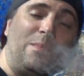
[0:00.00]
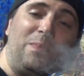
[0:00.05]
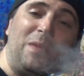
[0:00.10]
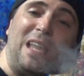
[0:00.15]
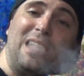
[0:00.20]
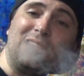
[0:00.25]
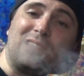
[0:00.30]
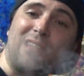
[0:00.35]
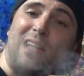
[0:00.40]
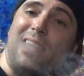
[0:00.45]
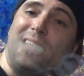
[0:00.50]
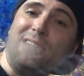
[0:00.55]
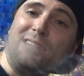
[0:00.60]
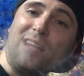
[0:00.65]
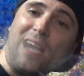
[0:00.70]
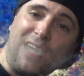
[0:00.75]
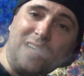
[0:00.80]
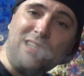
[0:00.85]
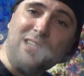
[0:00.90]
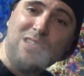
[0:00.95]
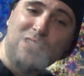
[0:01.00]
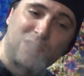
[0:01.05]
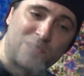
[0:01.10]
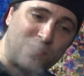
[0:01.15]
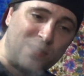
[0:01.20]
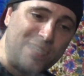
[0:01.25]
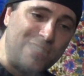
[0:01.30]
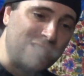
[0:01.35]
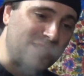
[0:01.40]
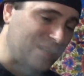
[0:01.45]
It's like 90
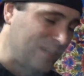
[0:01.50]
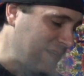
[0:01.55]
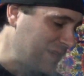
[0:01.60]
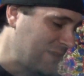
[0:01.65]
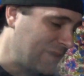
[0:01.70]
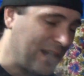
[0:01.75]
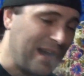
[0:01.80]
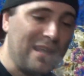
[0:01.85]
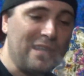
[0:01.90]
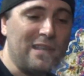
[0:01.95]
degrees in here right